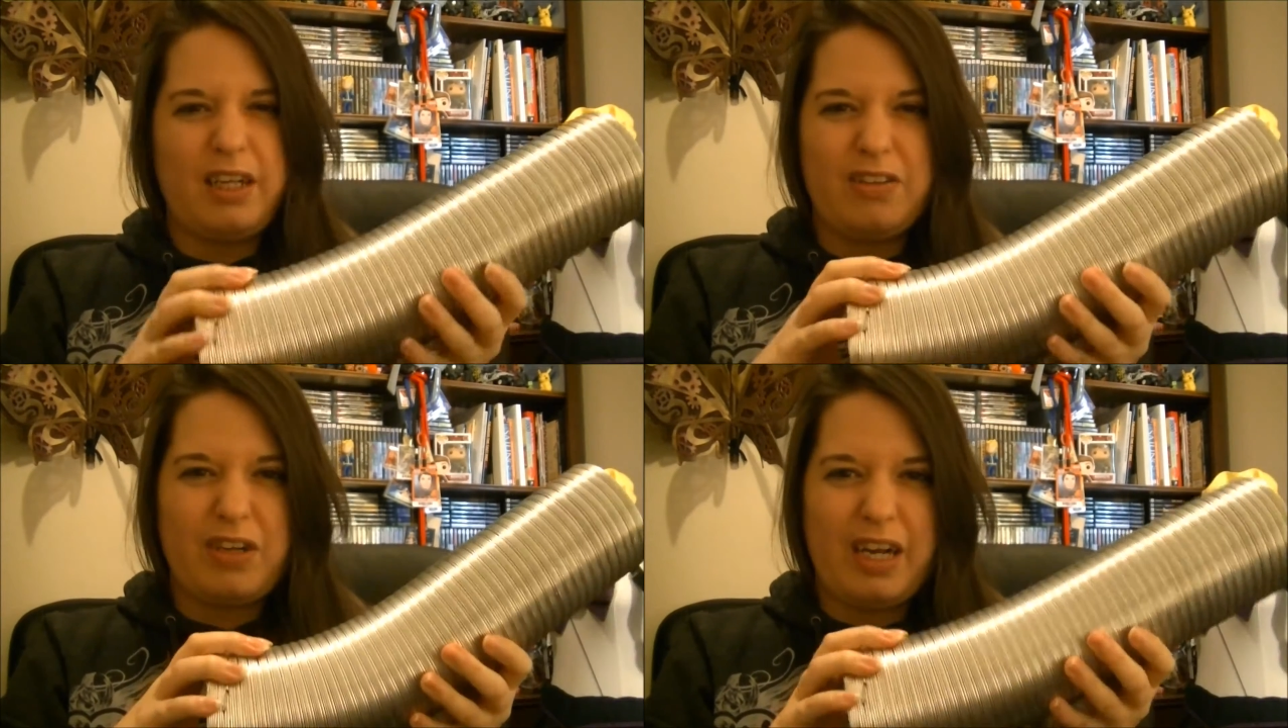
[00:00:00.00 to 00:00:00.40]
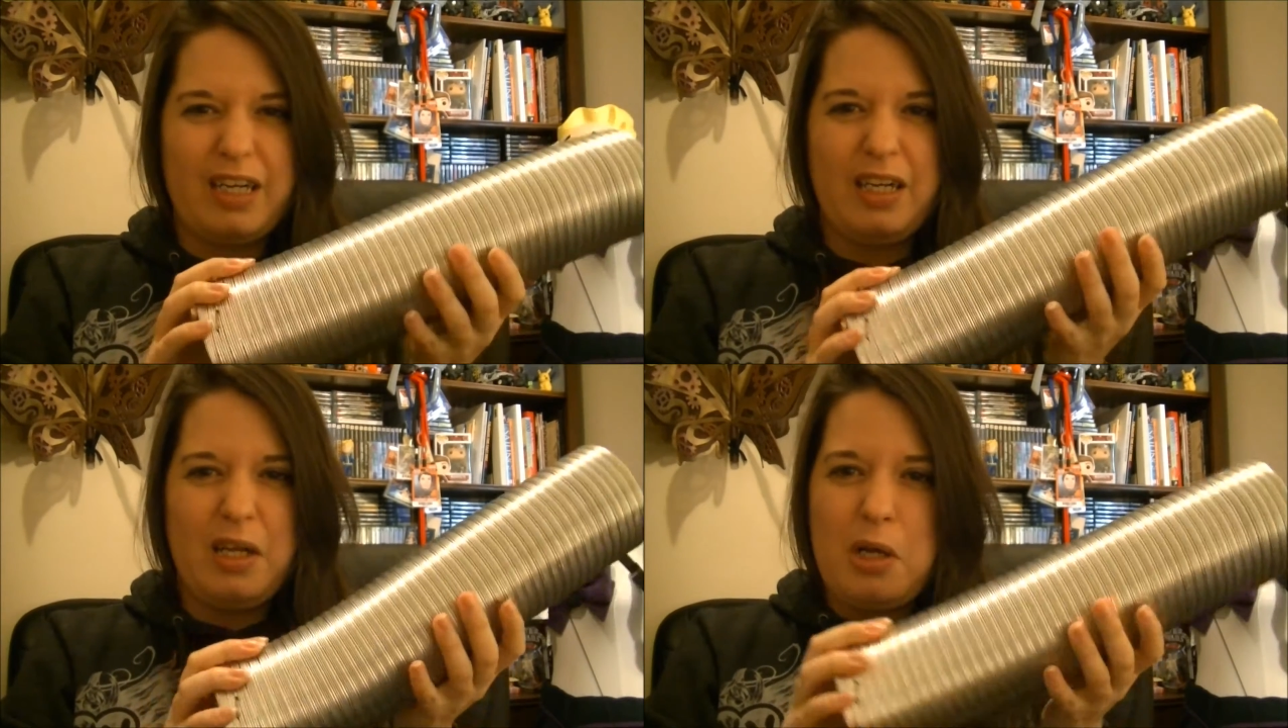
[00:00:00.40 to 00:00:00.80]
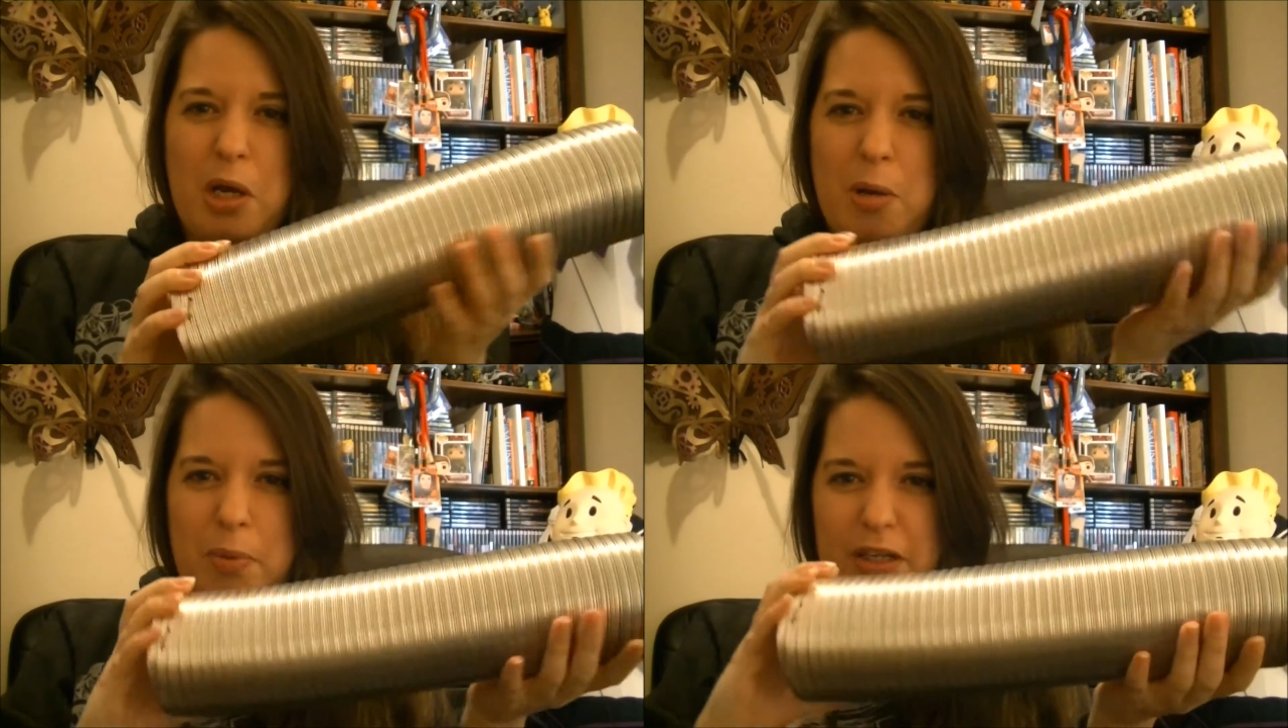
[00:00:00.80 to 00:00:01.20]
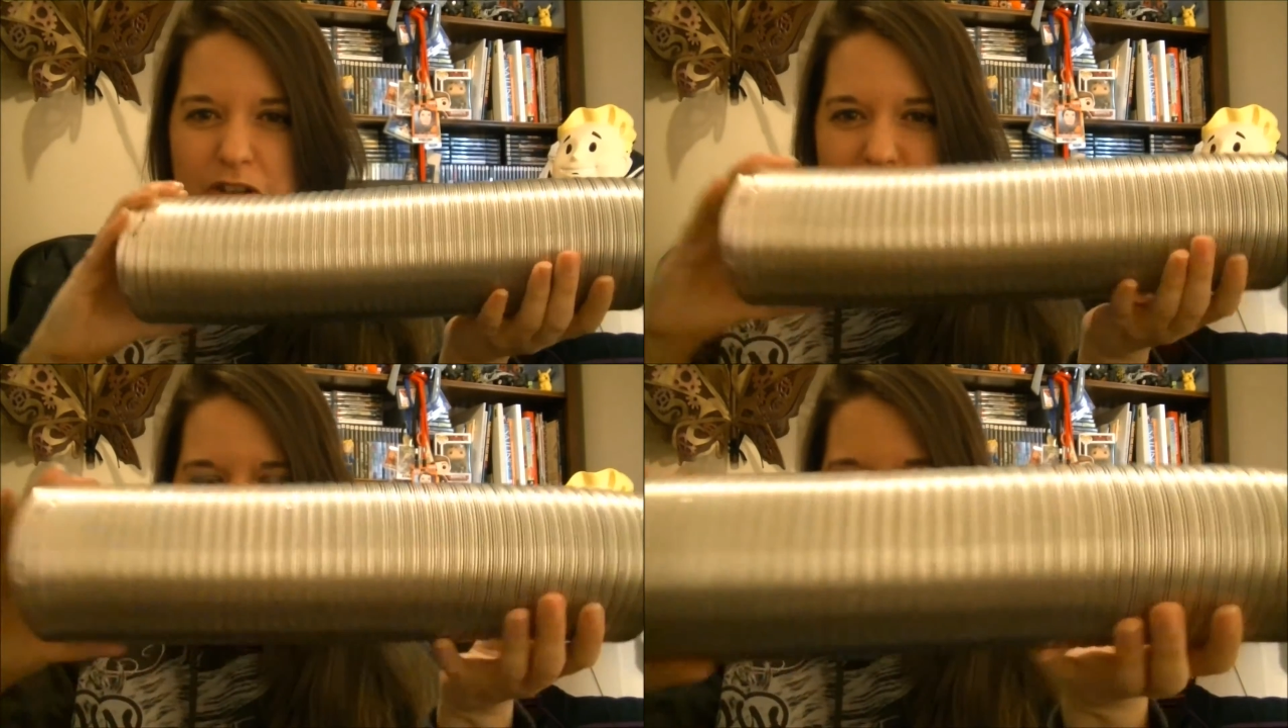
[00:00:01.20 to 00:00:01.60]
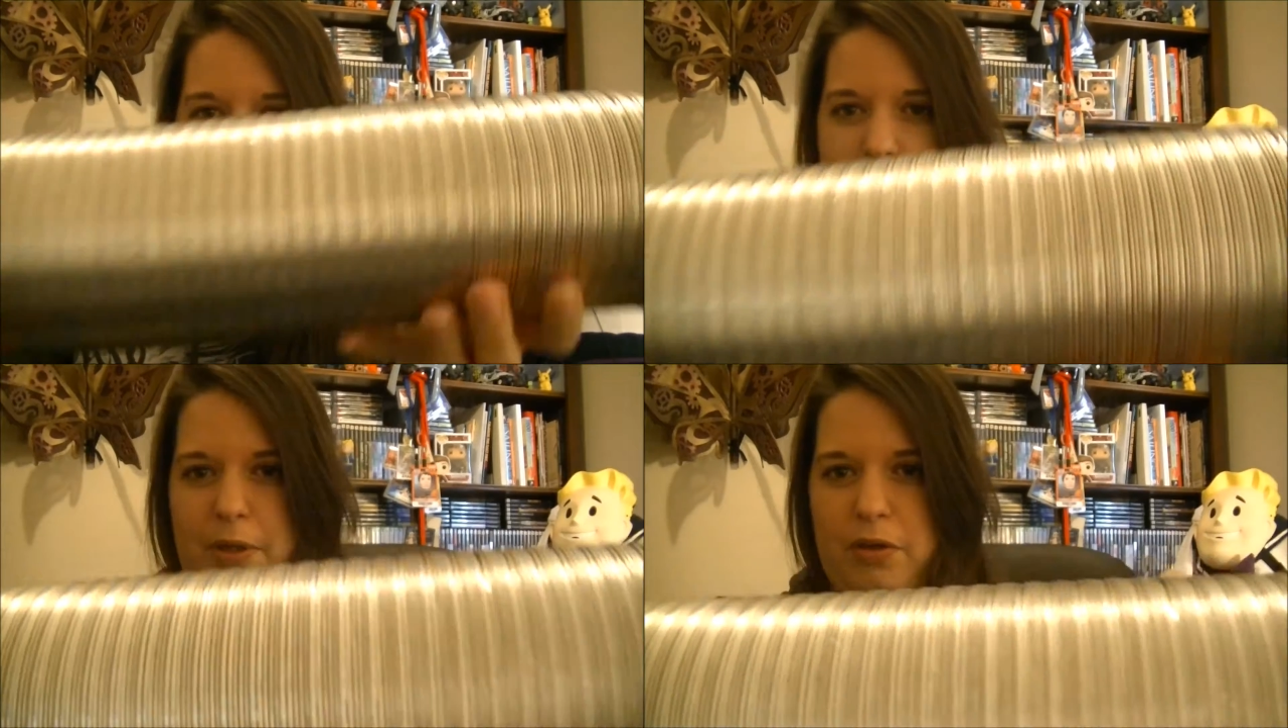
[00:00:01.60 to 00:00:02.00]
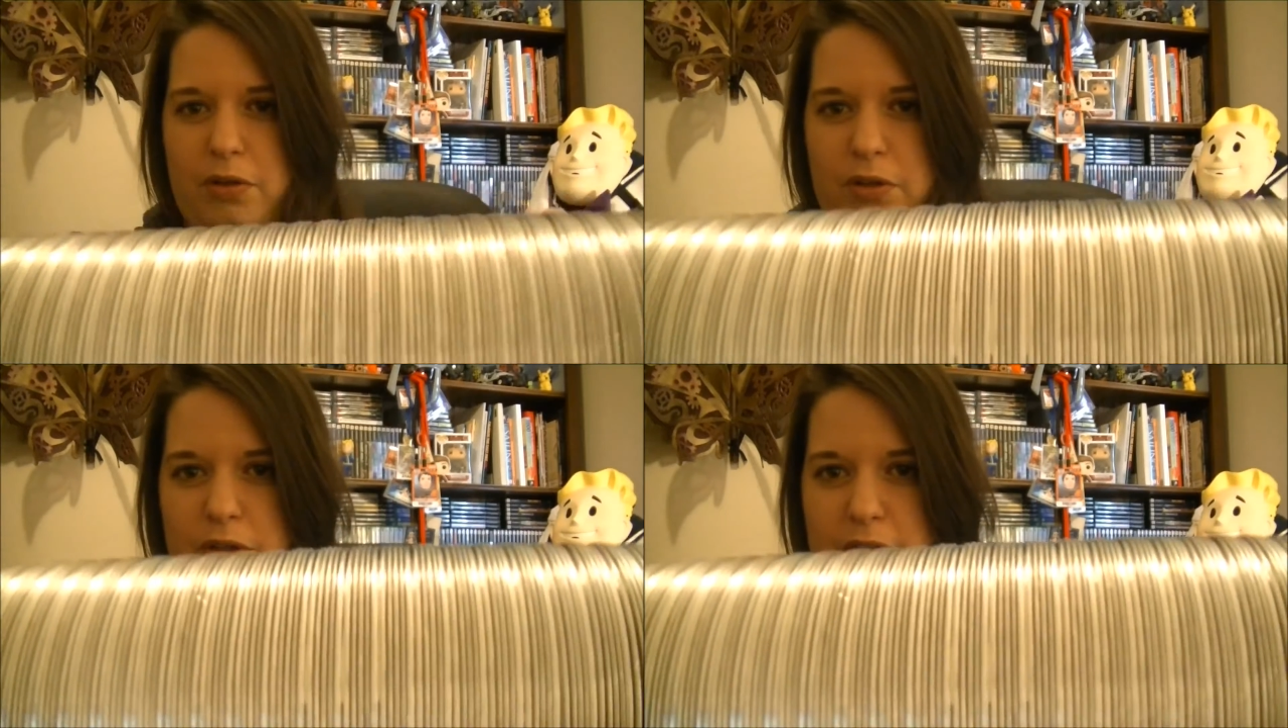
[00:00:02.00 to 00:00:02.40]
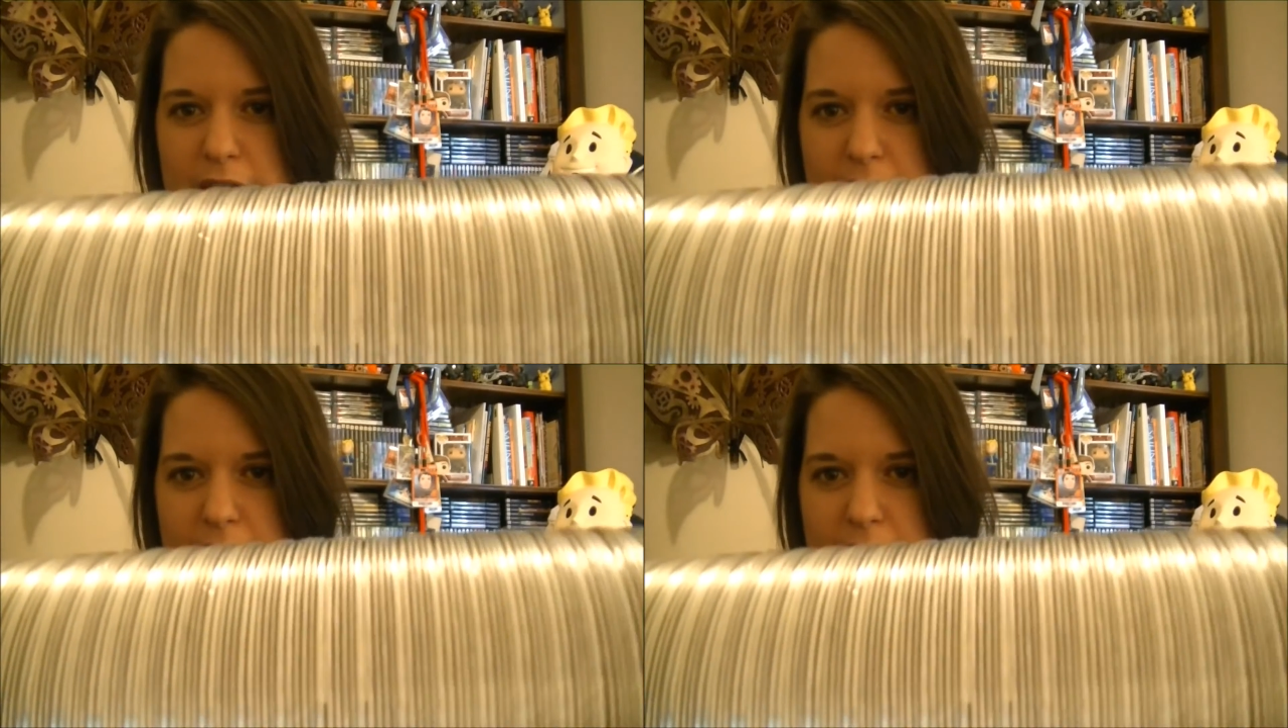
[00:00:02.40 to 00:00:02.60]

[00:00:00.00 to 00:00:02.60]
other kind, but it just has that better look. Like it